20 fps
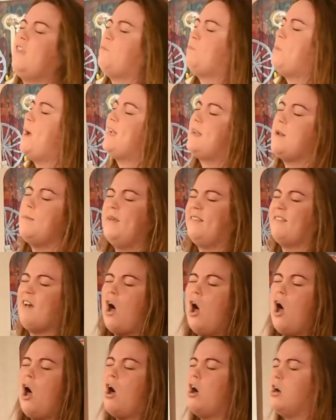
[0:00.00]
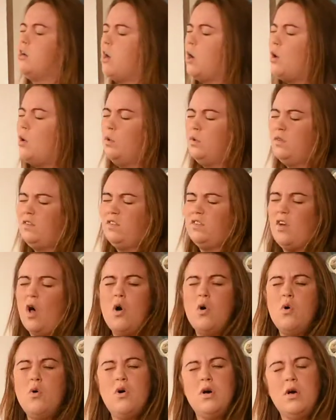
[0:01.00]
this bedlam is a heart of gold.
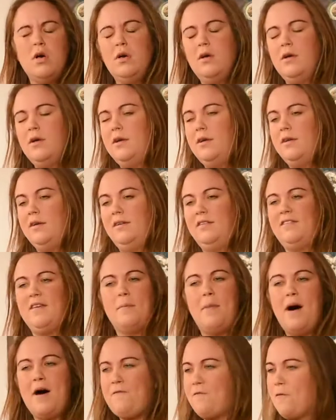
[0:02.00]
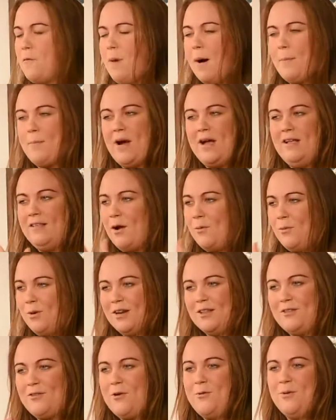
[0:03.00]
So is it my fault my brain don't
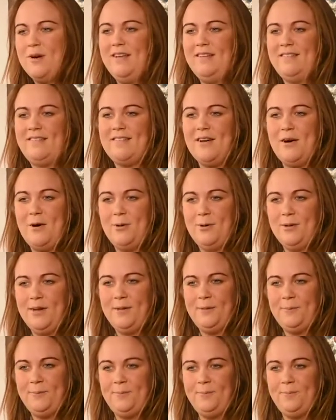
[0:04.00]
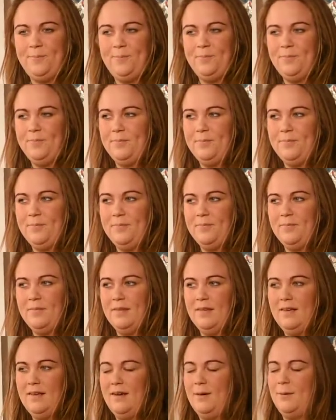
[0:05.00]
want to do what it's told?
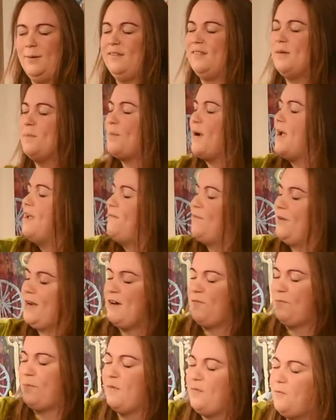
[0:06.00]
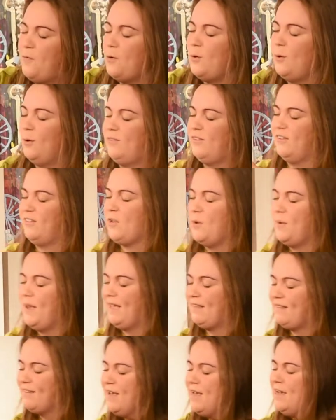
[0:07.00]
I wasn't brave enough before to do
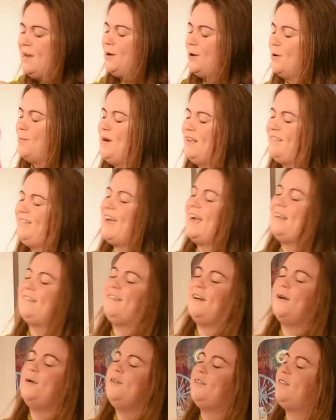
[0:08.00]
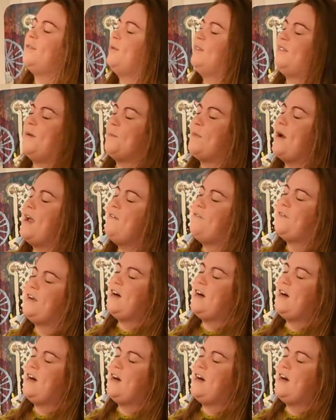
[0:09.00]
it on my Jack Jones. I wasn't brave